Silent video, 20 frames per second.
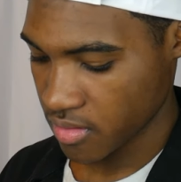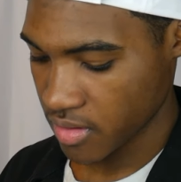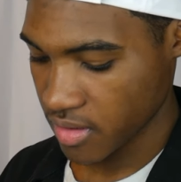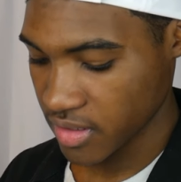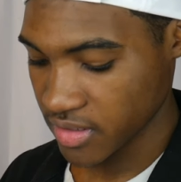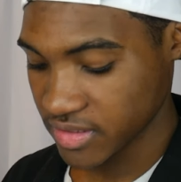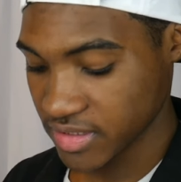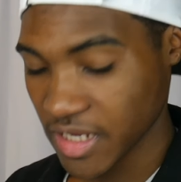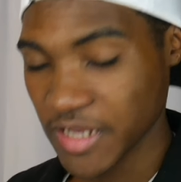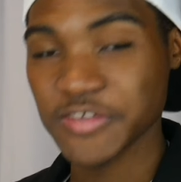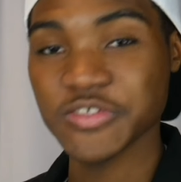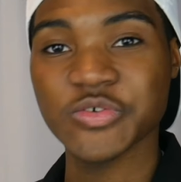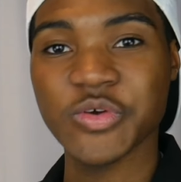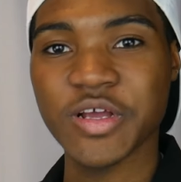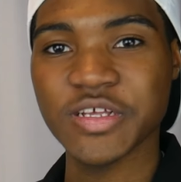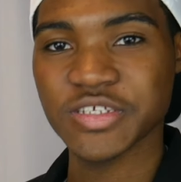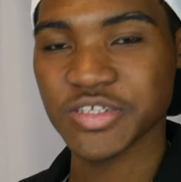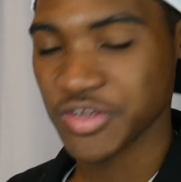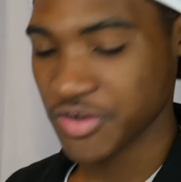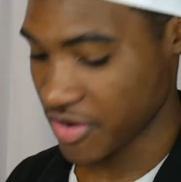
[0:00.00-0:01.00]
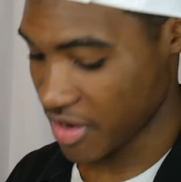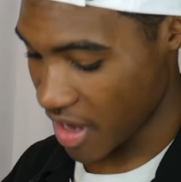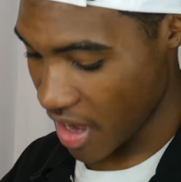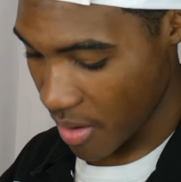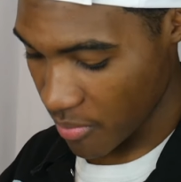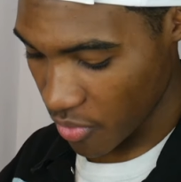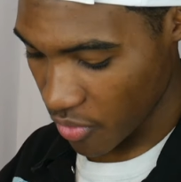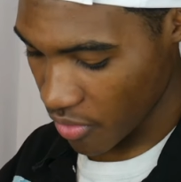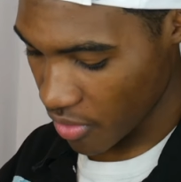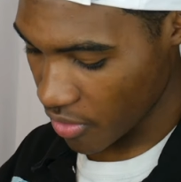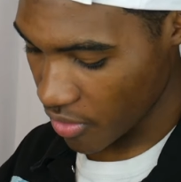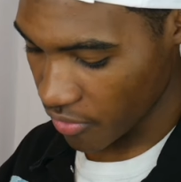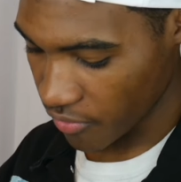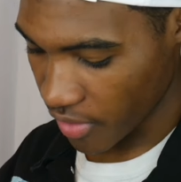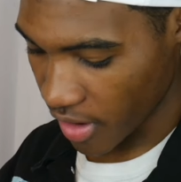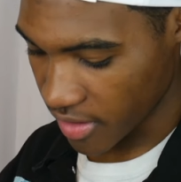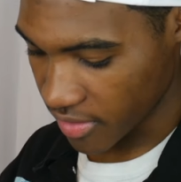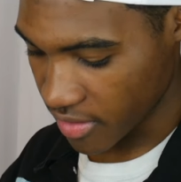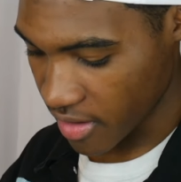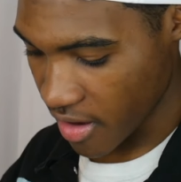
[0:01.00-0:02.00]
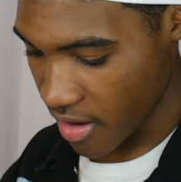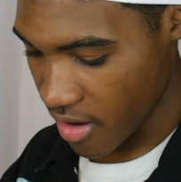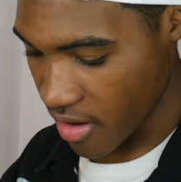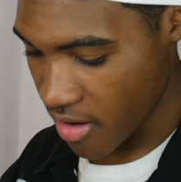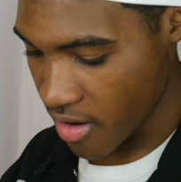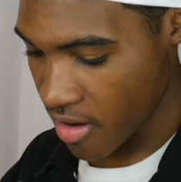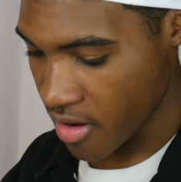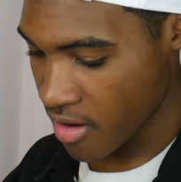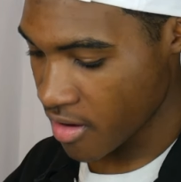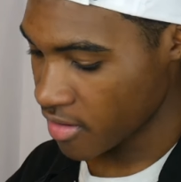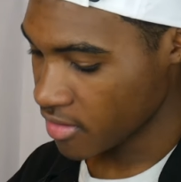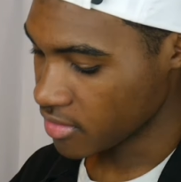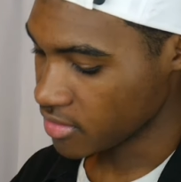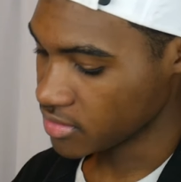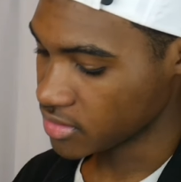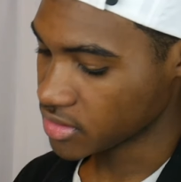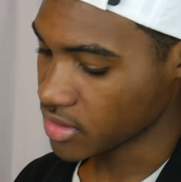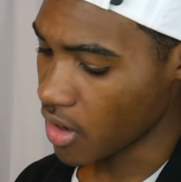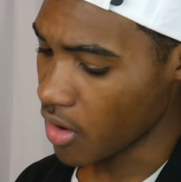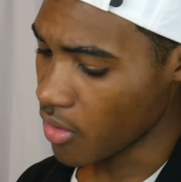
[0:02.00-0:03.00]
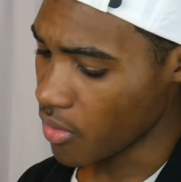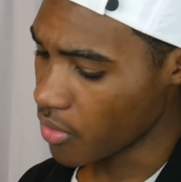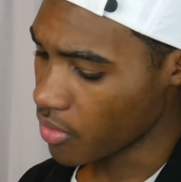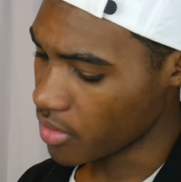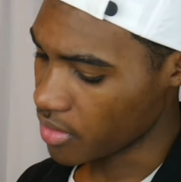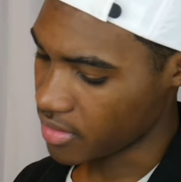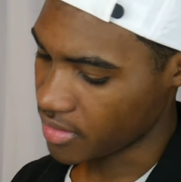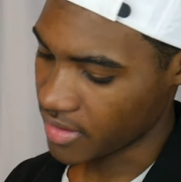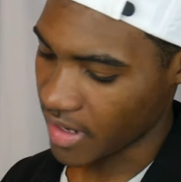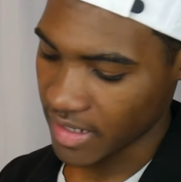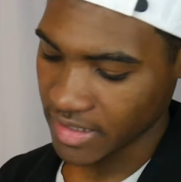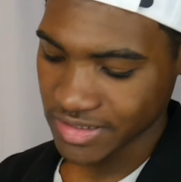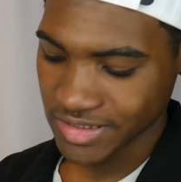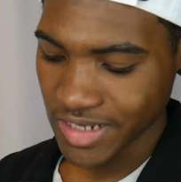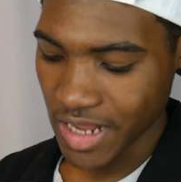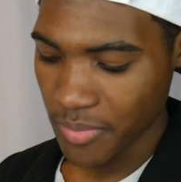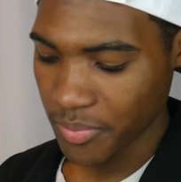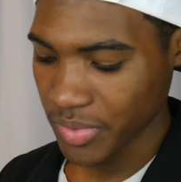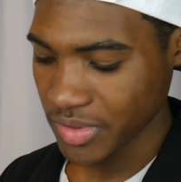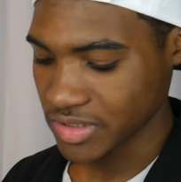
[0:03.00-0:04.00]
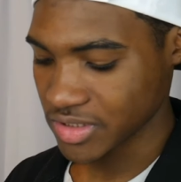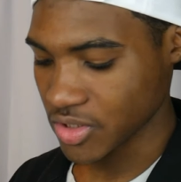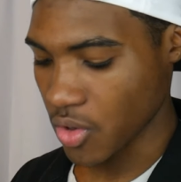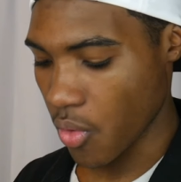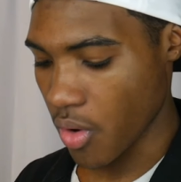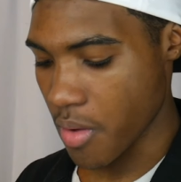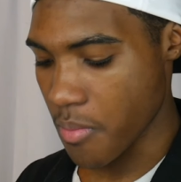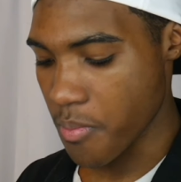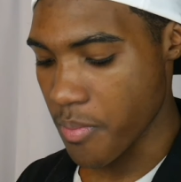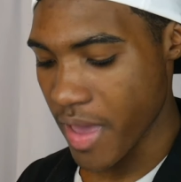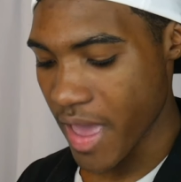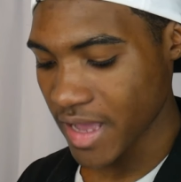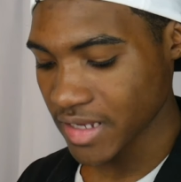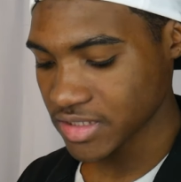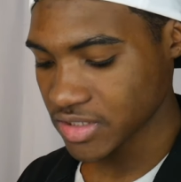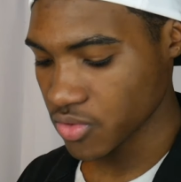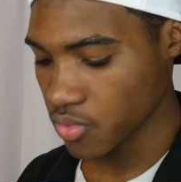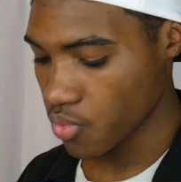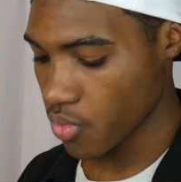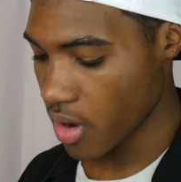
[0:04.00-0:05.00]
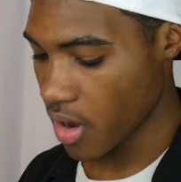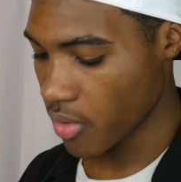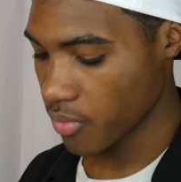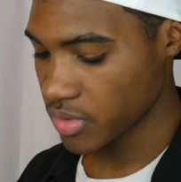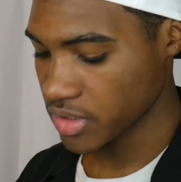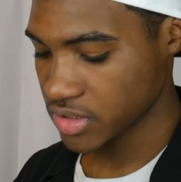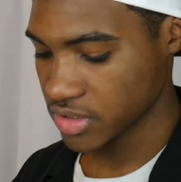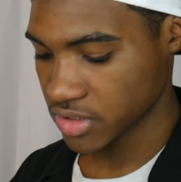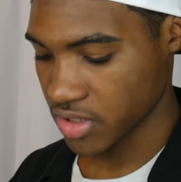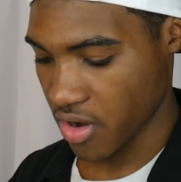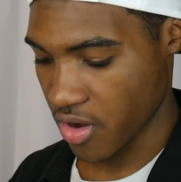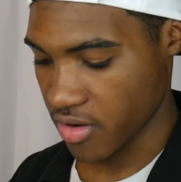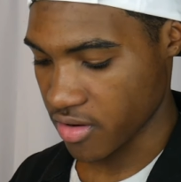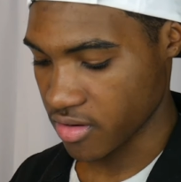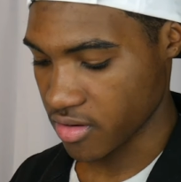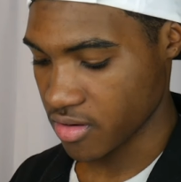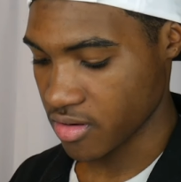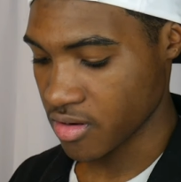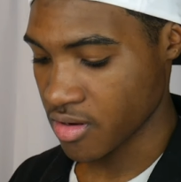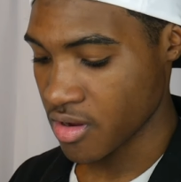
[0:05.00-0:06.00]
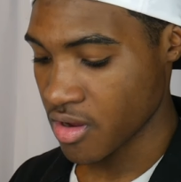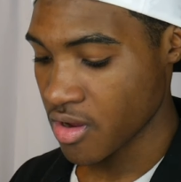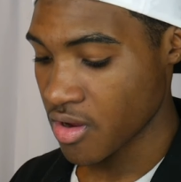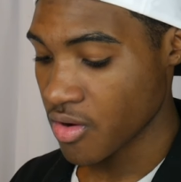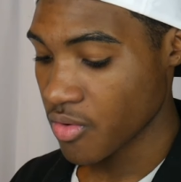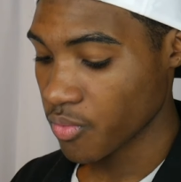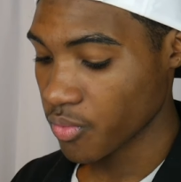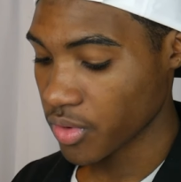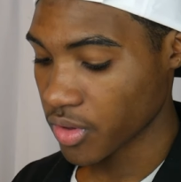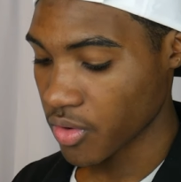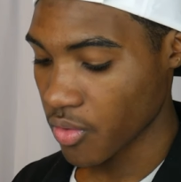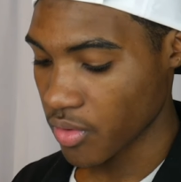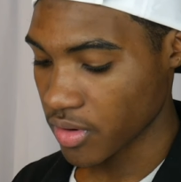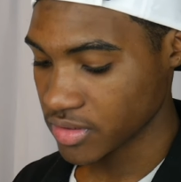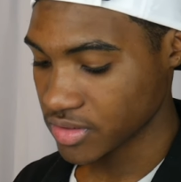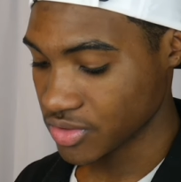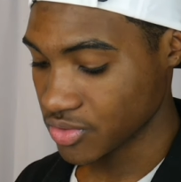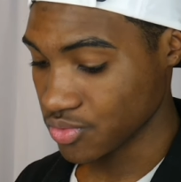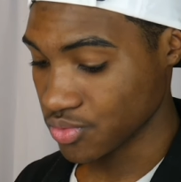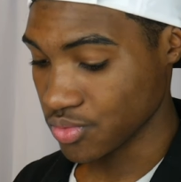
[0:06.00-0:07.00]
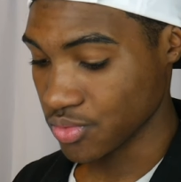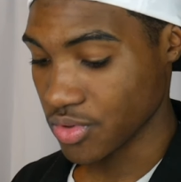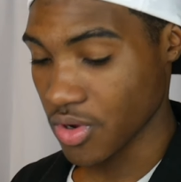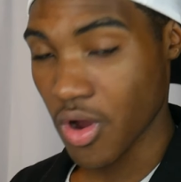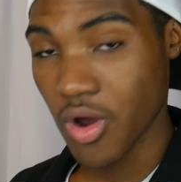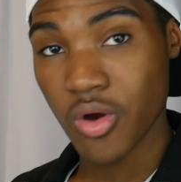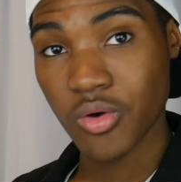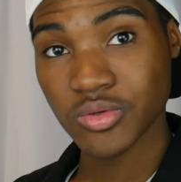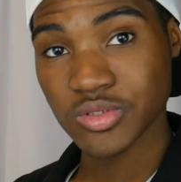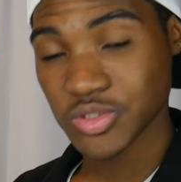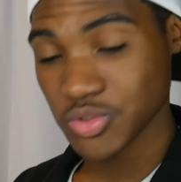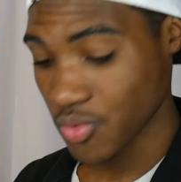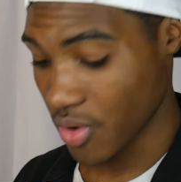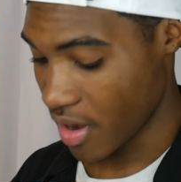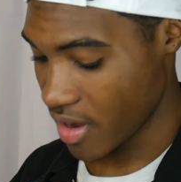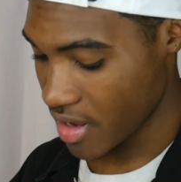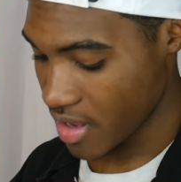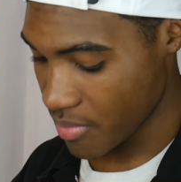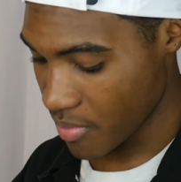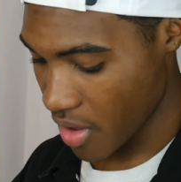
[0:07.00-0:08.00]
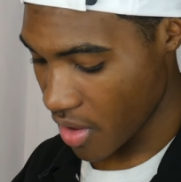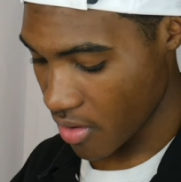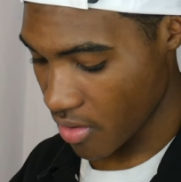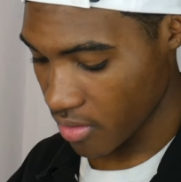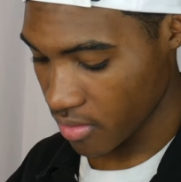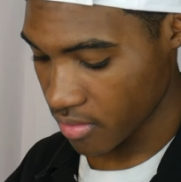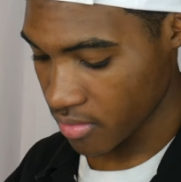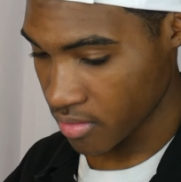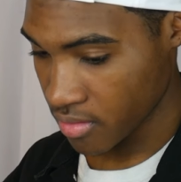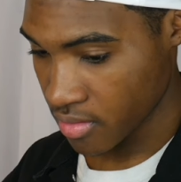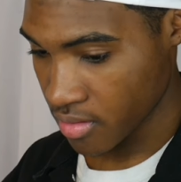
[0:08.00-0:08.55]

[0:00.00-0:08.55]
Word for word: It says right to your camera right there. So, next step is going back to where we started. We're going to go to our email,